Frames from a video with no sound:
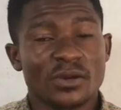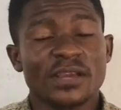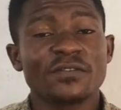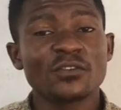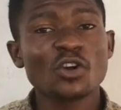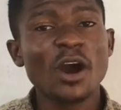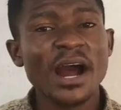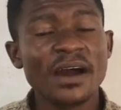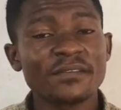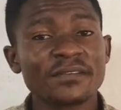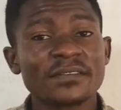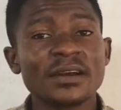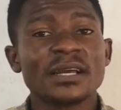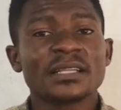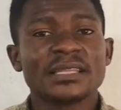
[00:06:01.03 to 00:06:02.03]
If you don't have
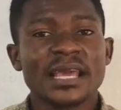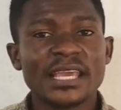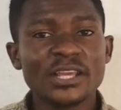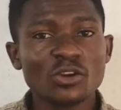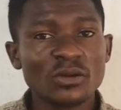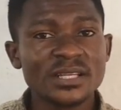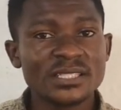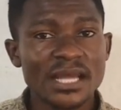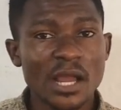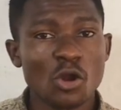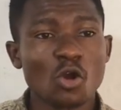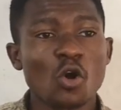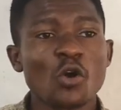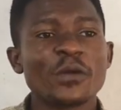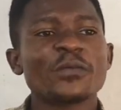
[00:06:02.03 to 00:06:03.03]
the enolate
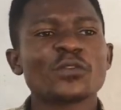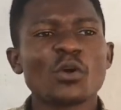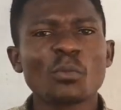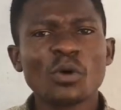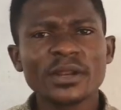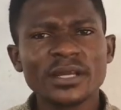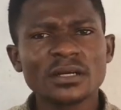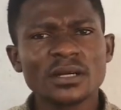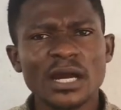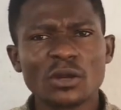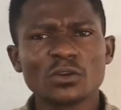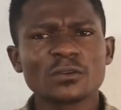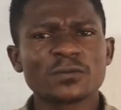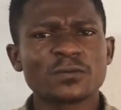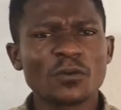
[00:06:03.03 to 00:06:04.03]
ion, or if your molecule
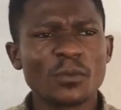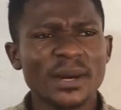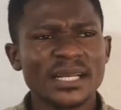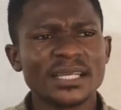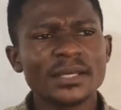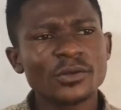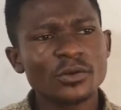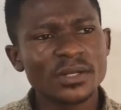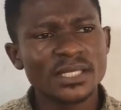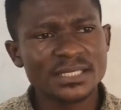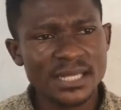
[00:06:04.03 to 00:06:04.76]
cannot form an enolate